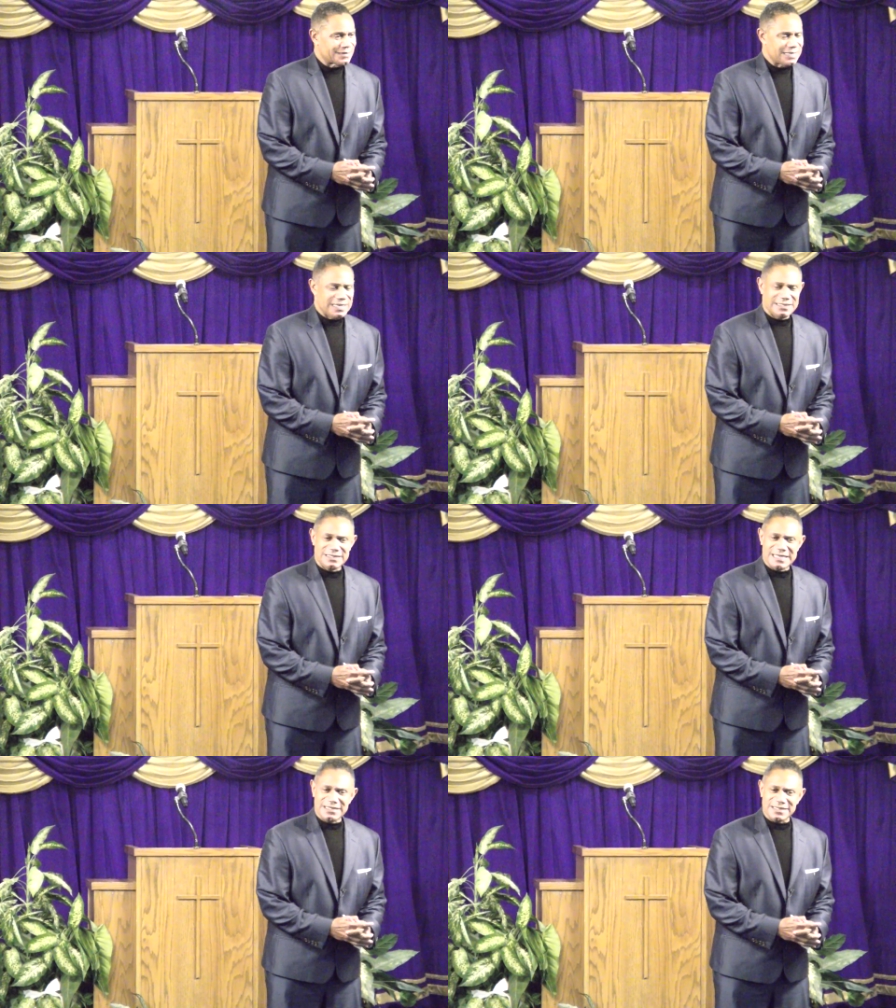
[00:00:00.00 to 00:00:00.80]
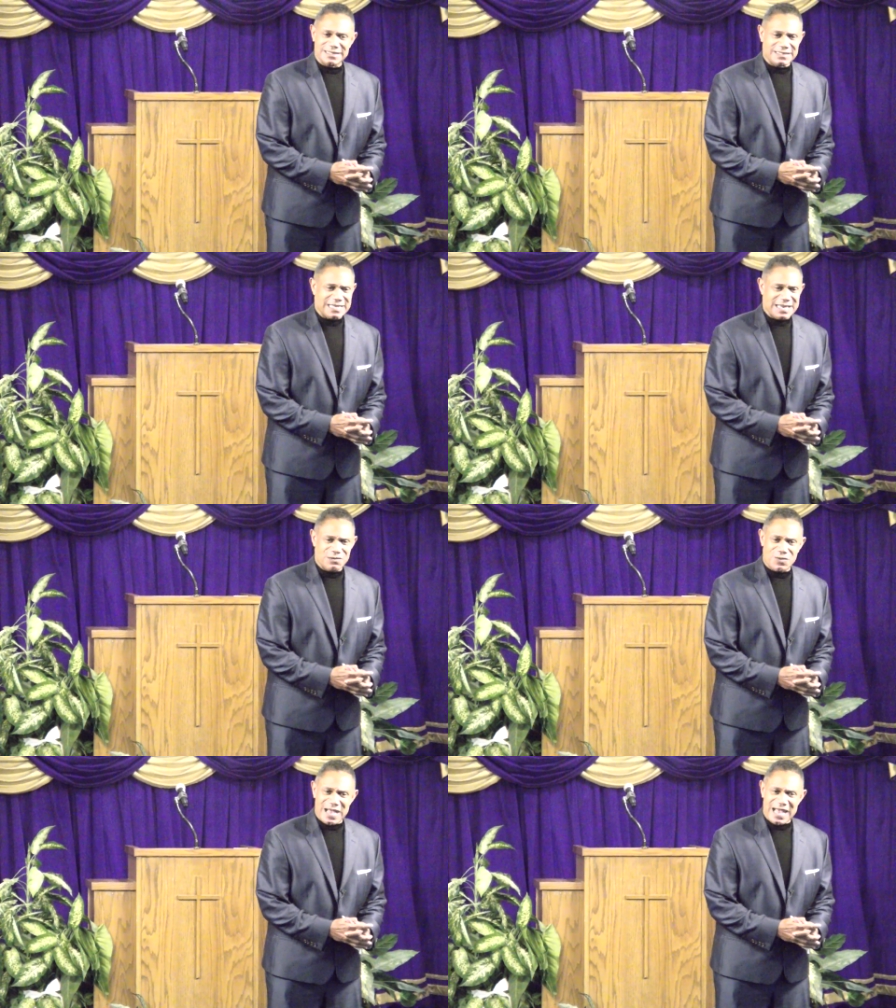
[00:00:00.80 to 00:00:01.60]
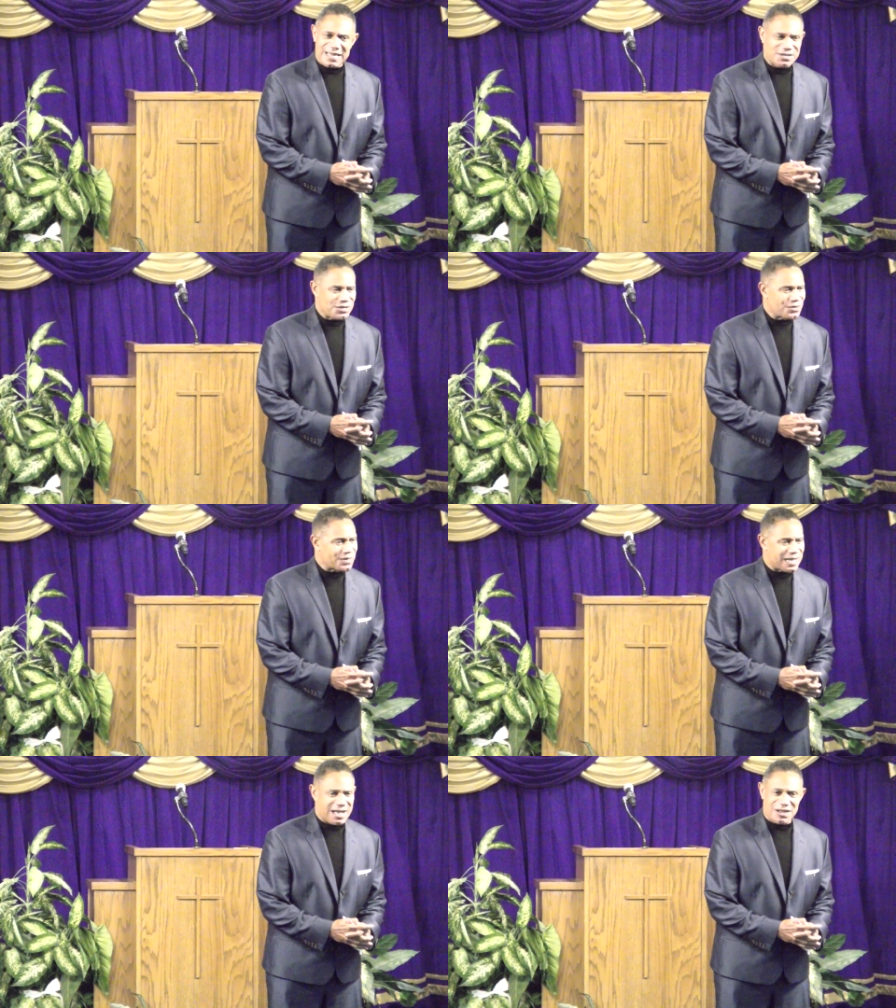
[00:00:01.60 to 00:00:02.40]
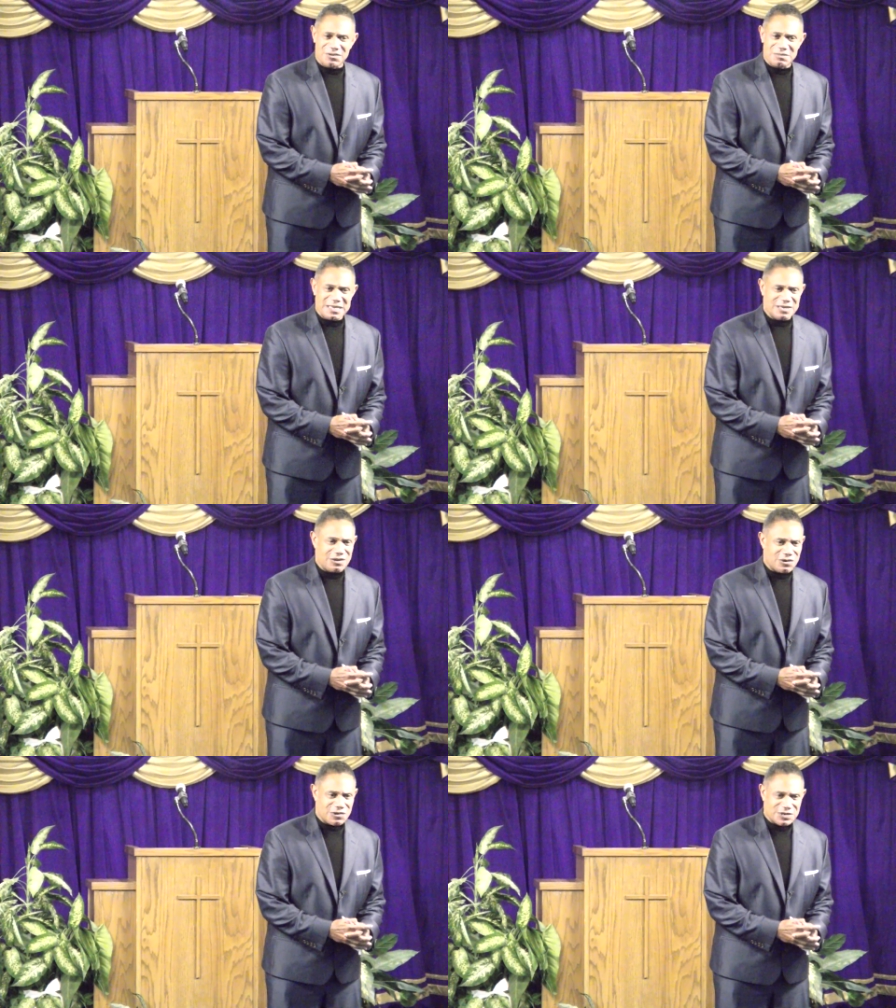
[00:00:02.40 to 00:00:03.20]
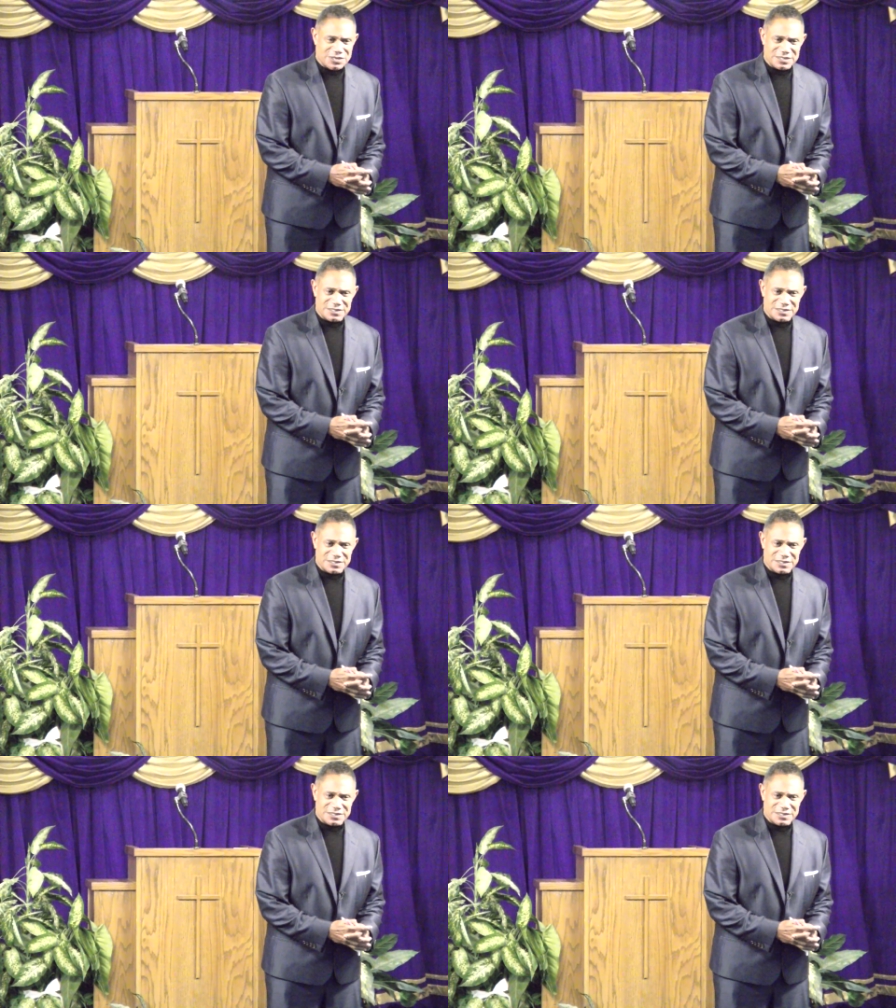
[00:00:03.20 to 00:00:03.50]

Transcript: And Jesus is saying, why do you call me Lord